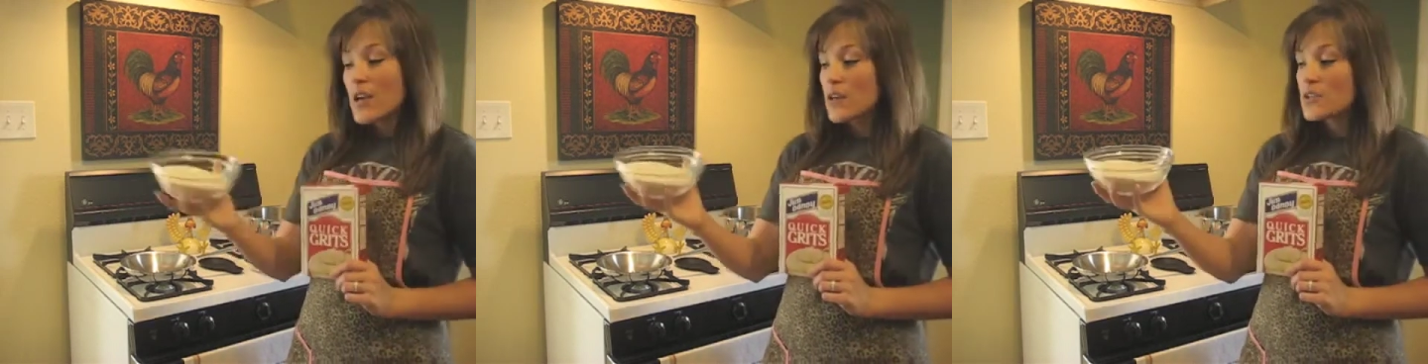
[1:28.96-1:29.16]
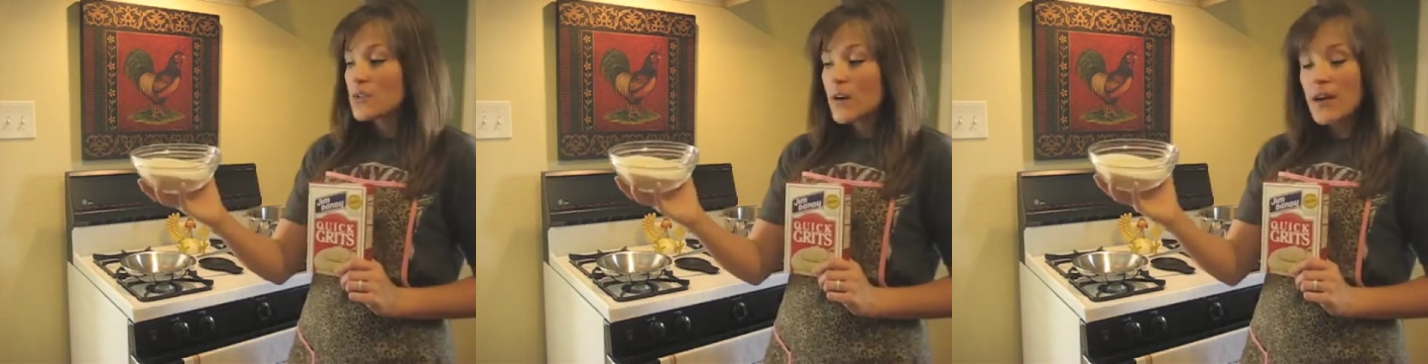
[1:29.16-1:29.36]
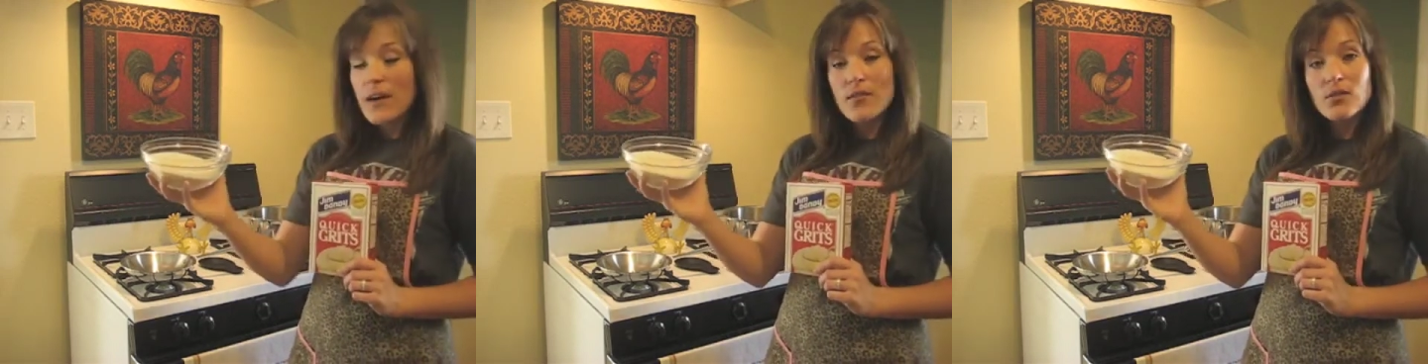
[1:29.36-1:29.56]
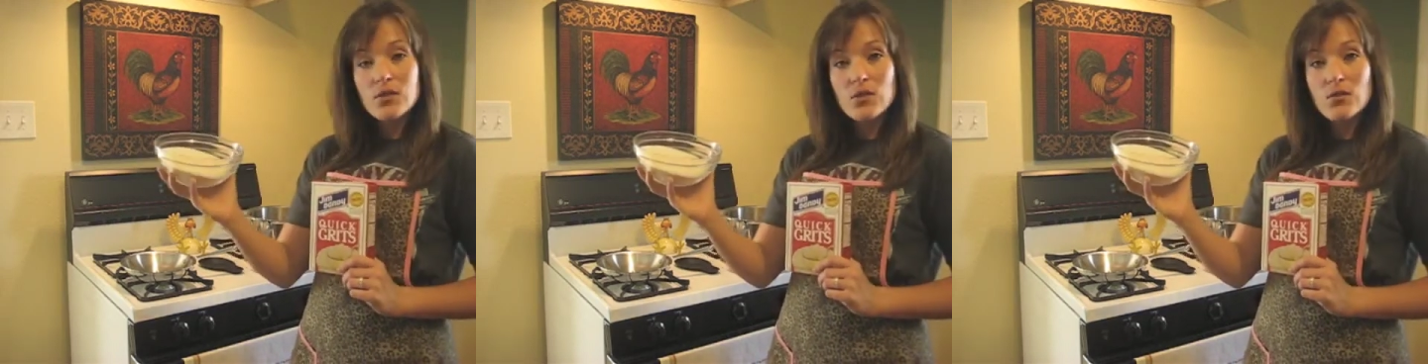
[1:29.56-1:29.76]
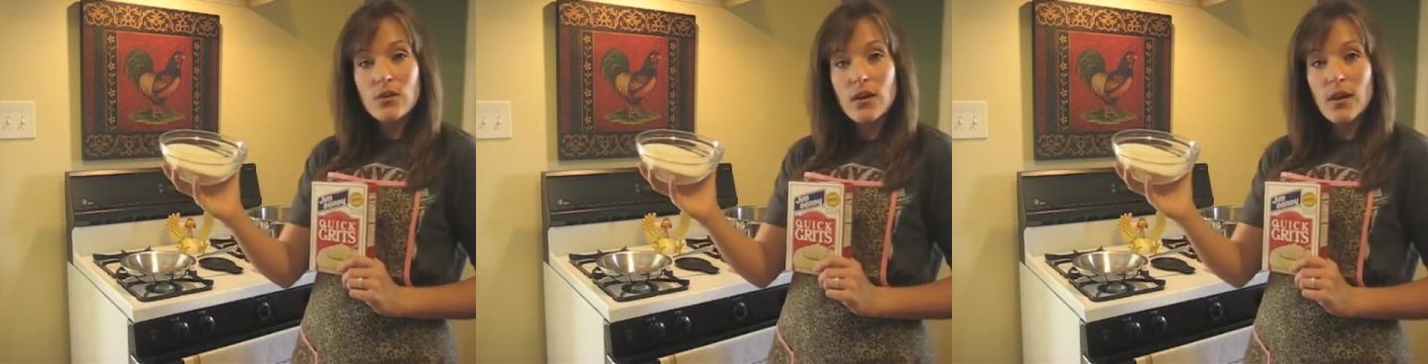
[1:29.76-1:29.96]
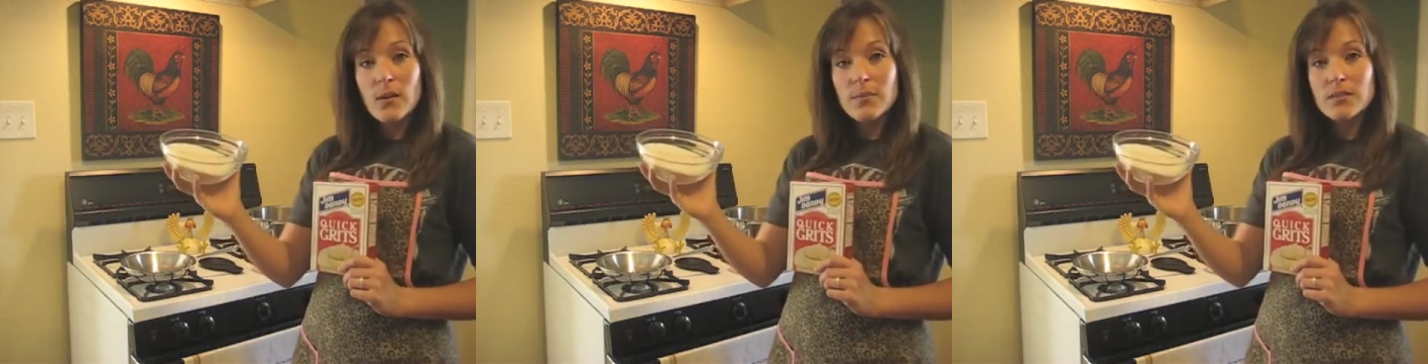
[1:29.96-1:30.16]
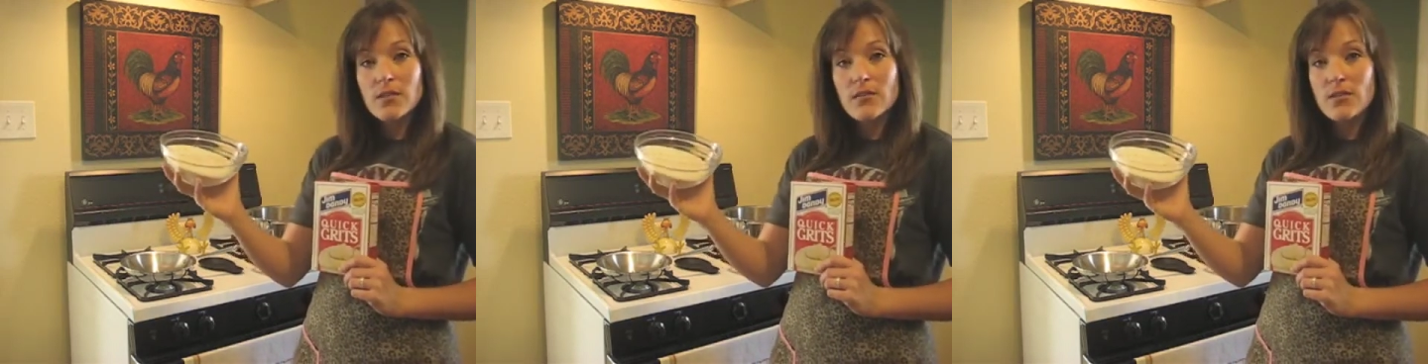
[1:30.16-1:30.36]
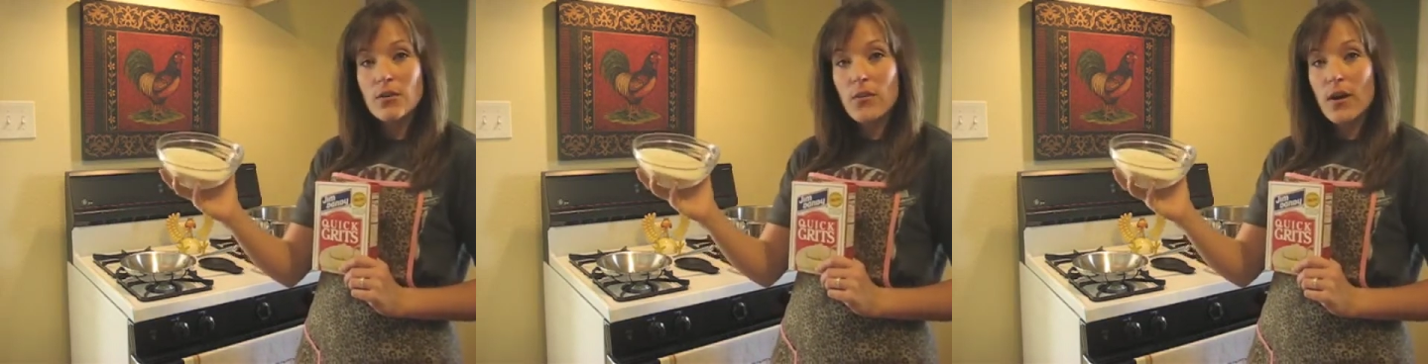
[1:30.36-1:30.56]
So I have 2 cups of
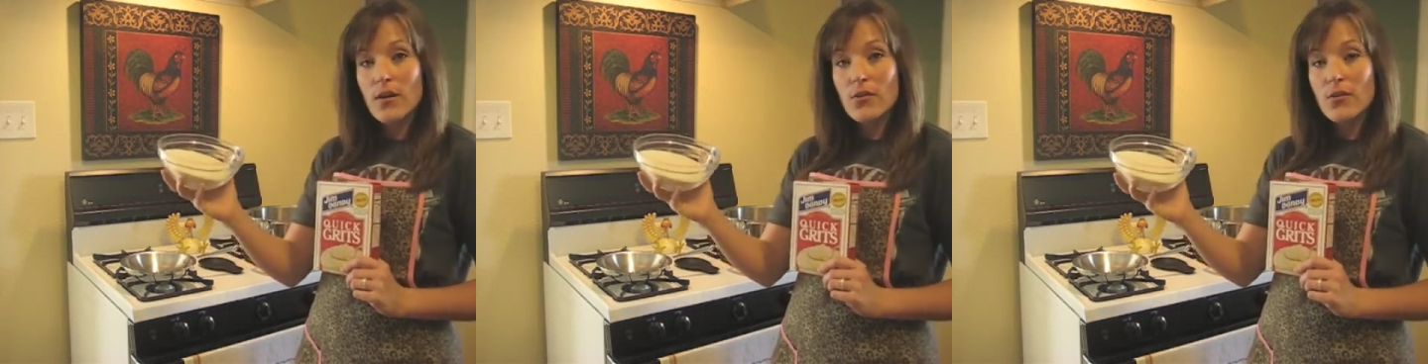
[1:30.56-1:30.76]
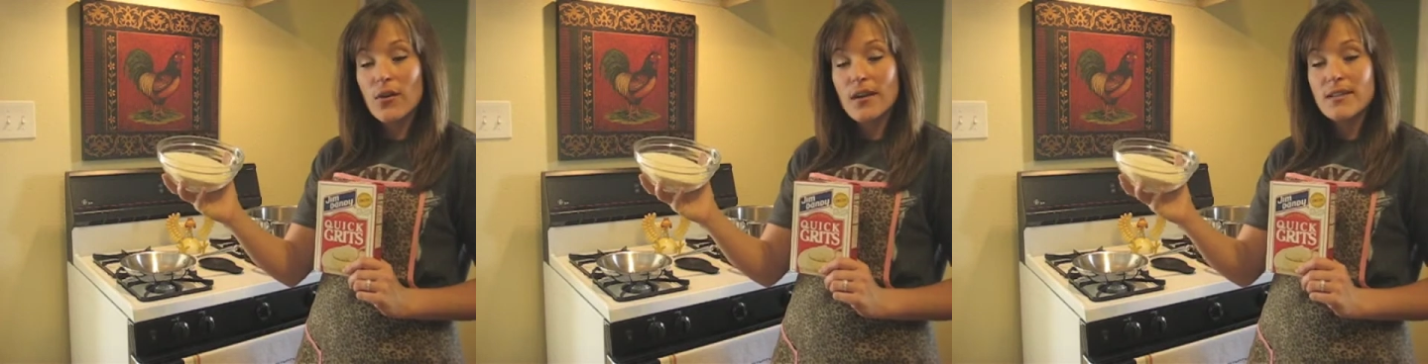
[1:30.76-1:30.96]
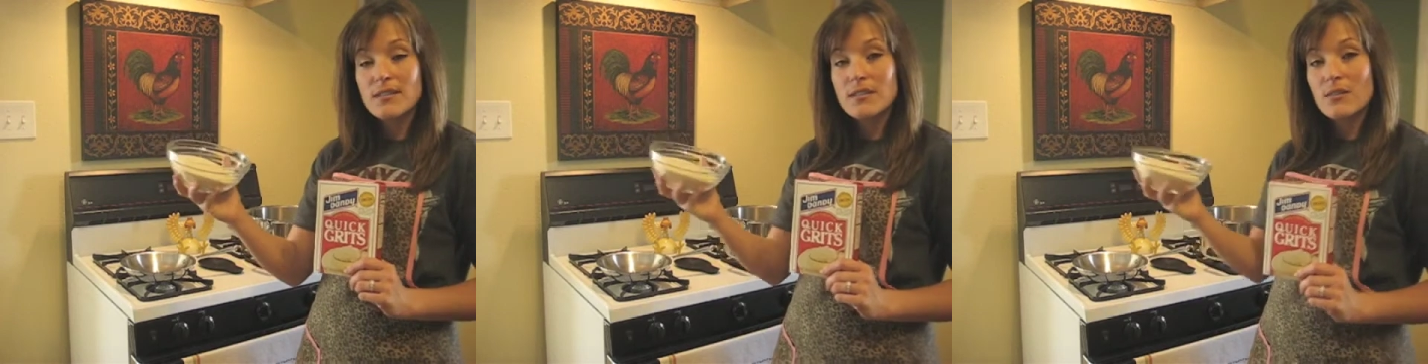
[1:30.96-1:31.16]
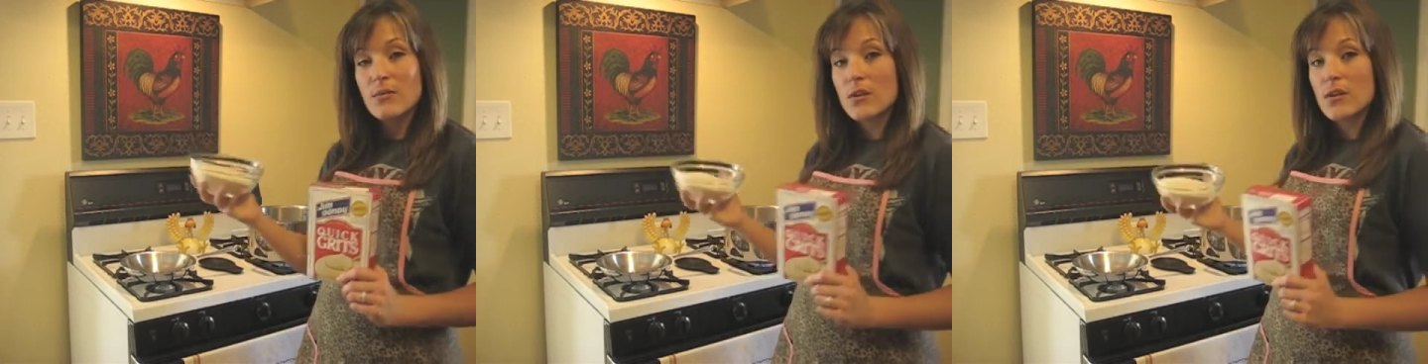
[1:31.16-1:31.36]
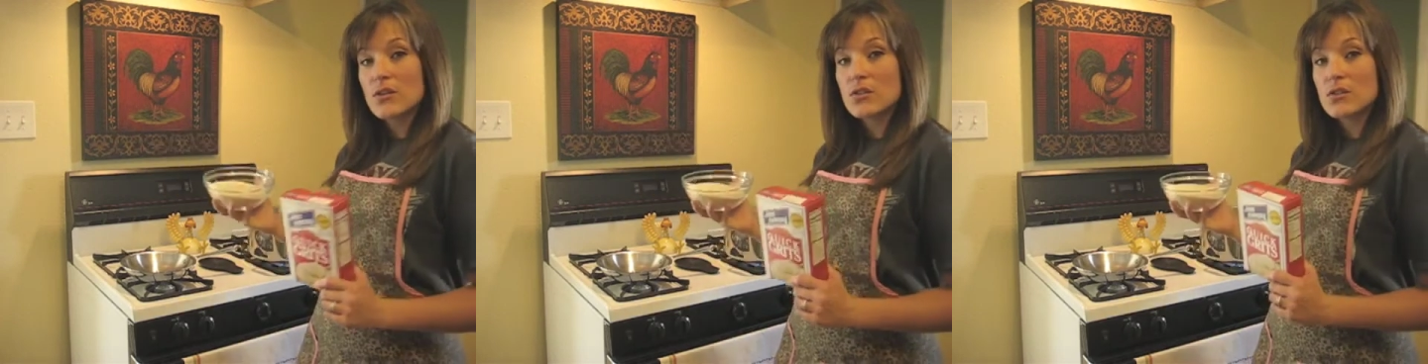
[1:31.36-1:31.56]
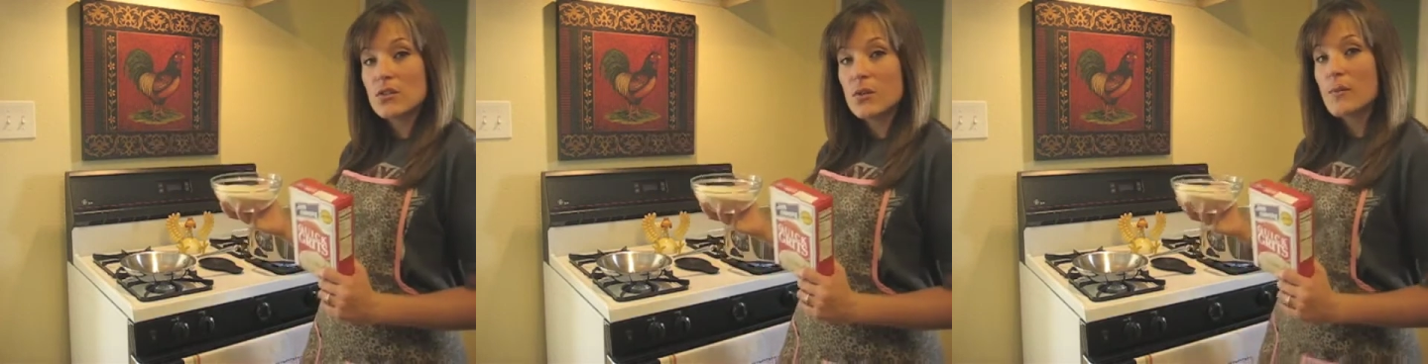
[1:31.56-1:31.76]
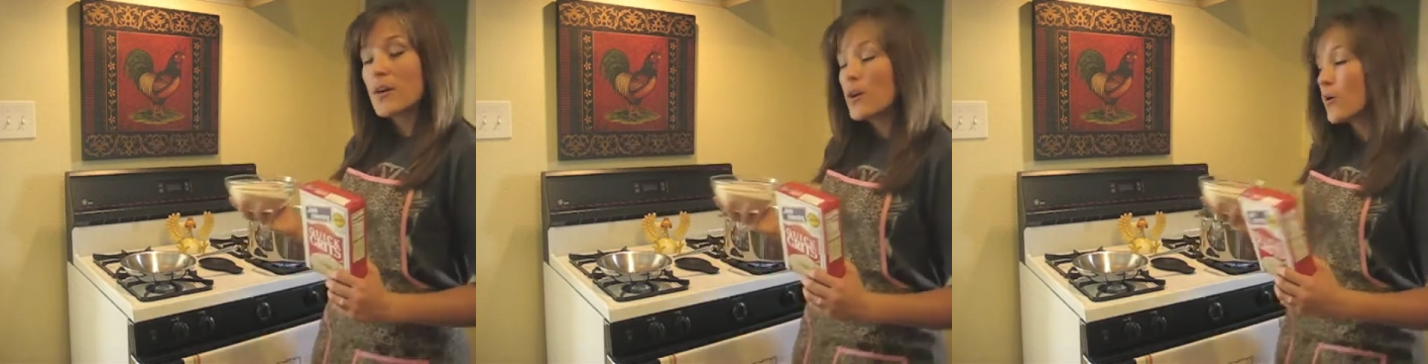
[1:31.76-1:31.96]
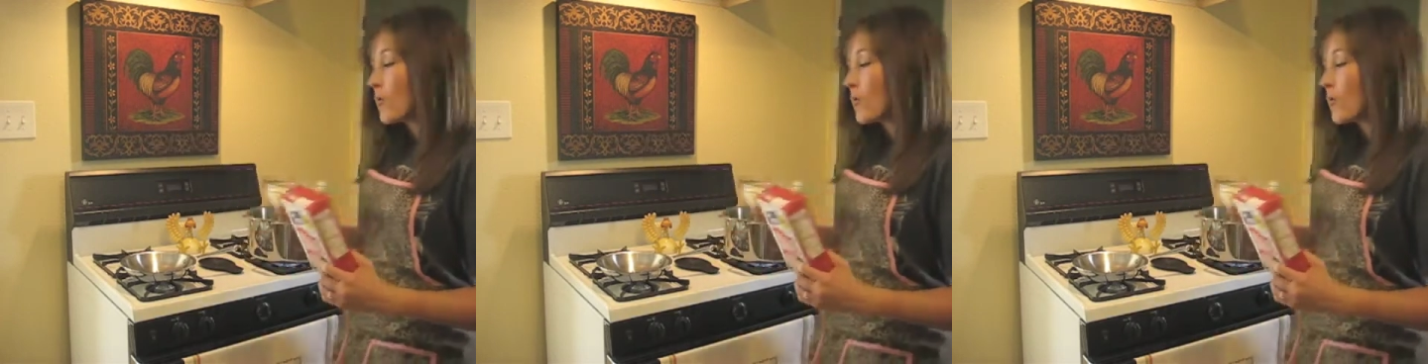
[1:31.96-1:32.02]
the ground grits, and we're going to stir them in our